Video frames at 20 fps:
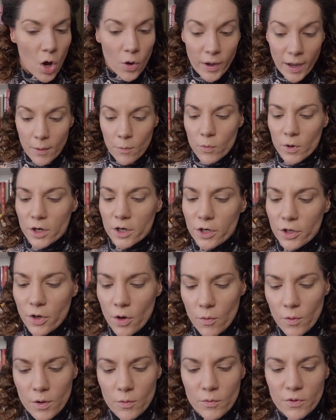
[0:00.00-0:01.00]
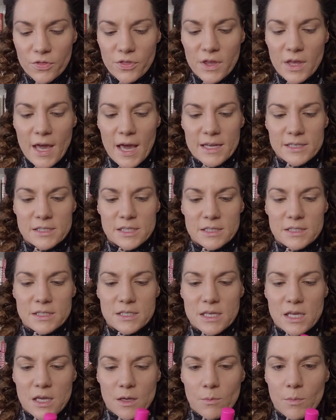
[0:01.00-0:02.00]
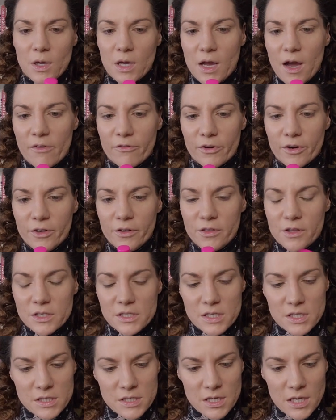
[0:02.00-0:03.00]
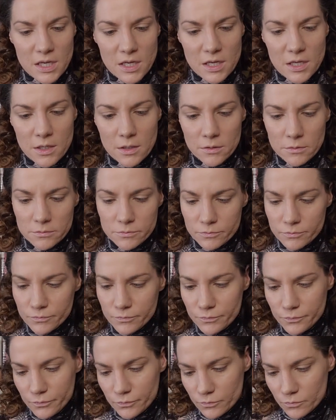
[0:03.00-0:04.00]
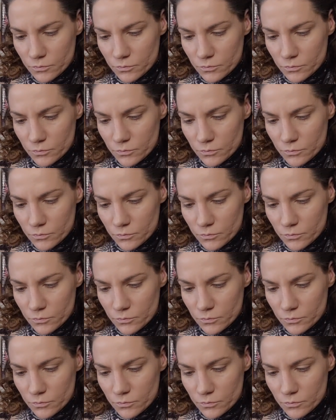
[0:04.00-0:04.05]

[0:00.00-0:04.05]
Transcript: Okay, we're gonna go in with the Essence Keep Me Covered. This is in,